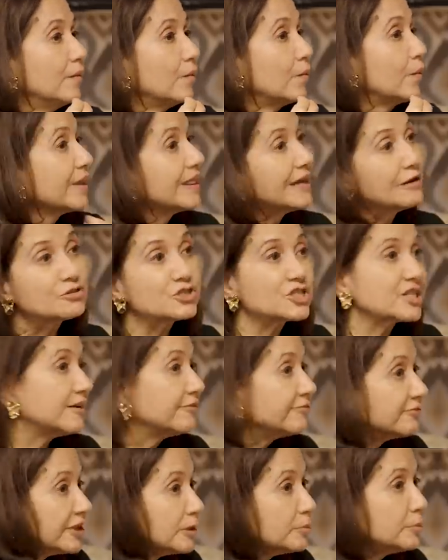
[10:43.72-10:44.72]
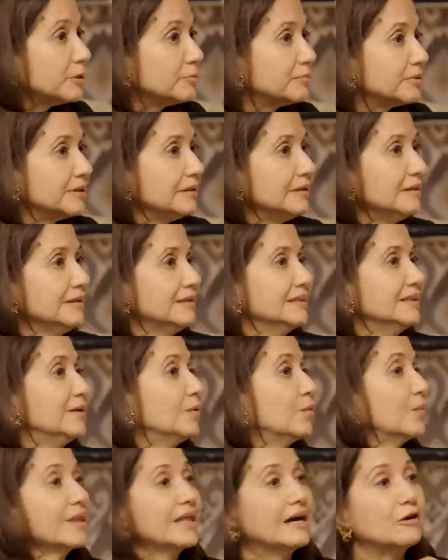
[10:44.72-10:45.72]
without shafting people,
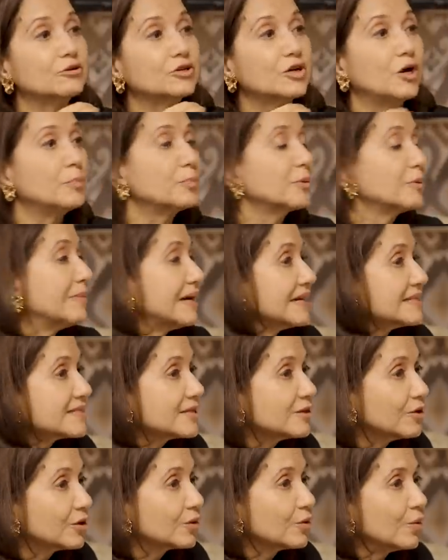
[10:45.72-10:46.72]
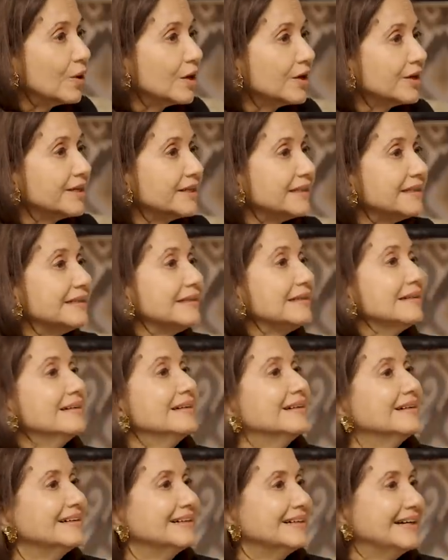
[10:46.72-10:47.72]
yeah. without compromising on quality,
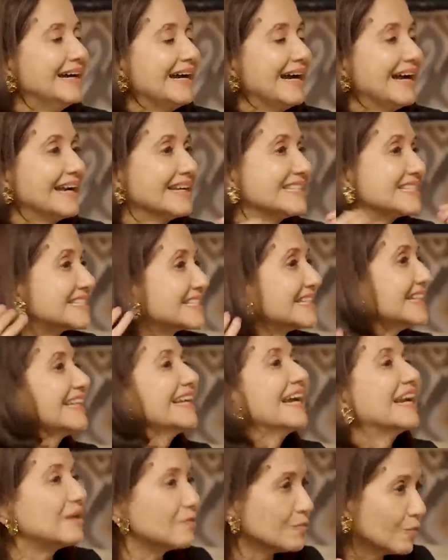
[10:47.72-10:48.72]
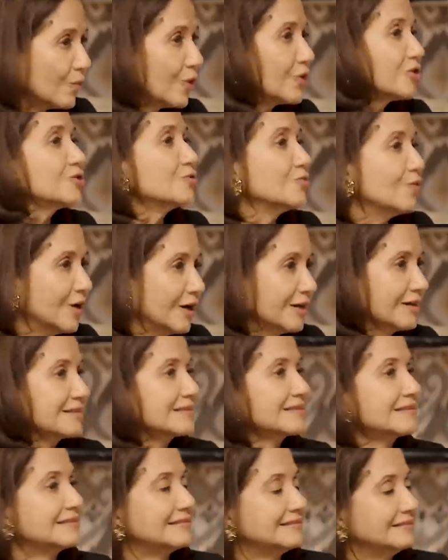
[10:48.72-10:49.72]
and still getting what you
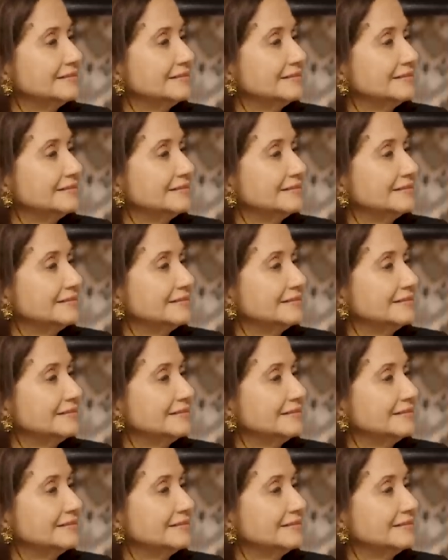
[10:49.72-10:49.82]
want?